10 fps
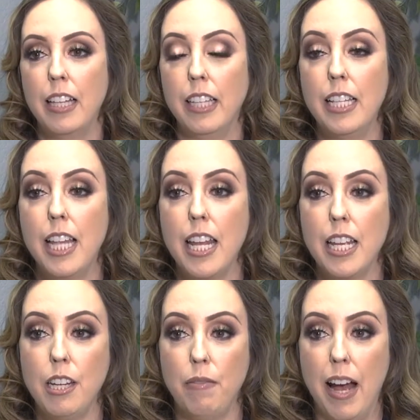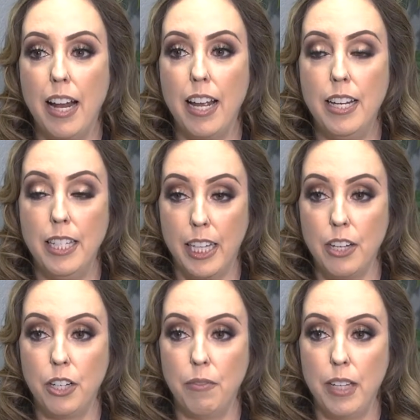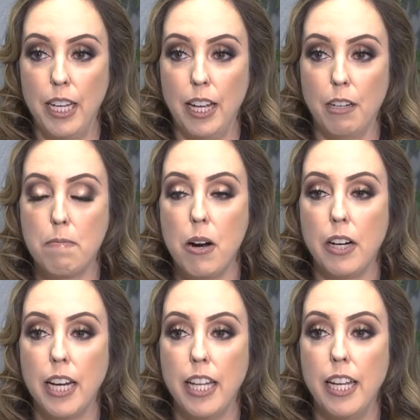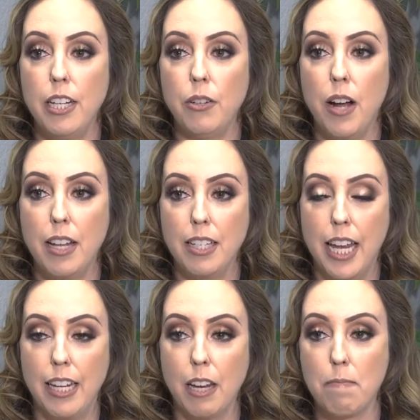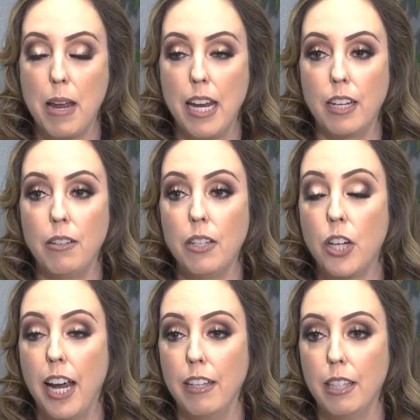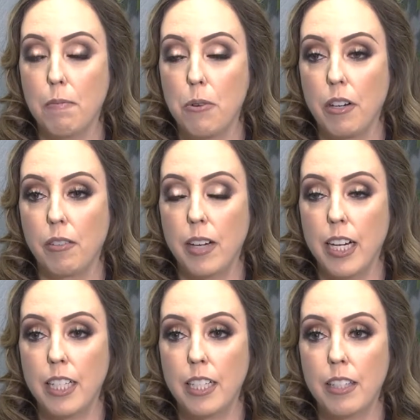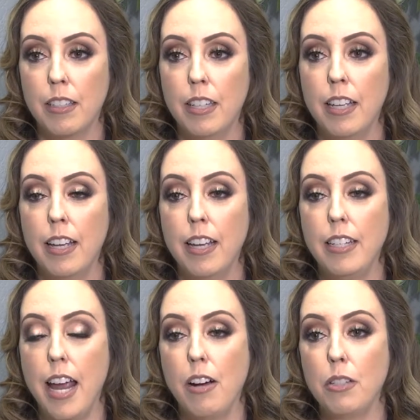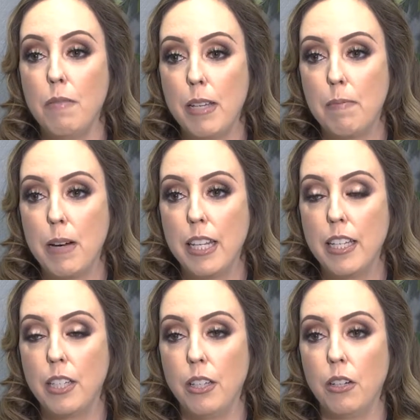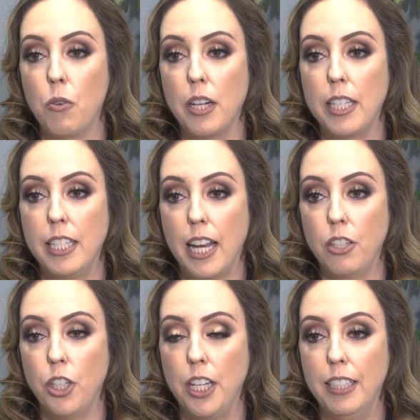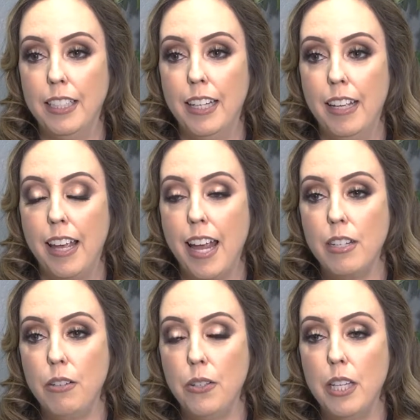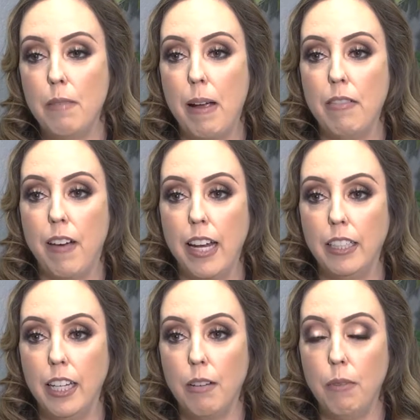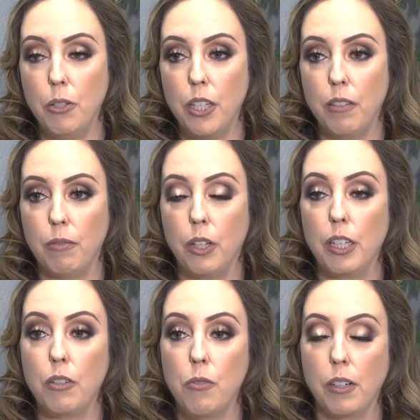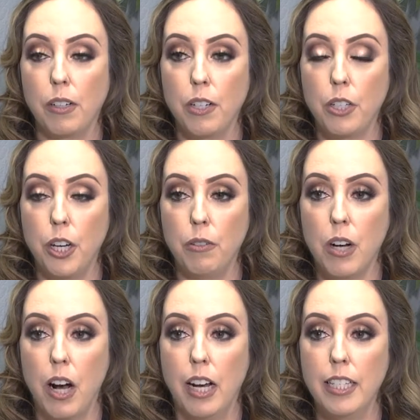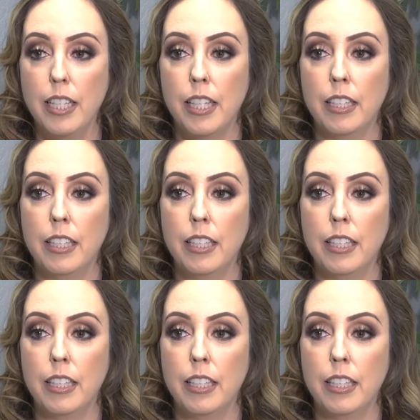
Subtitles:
Let's say that you've had a discussion with the other party and they do not intend on paying you the child support arrears. Now you must bring this to the court's attention, and you do this by filing a motion for an order to show cause.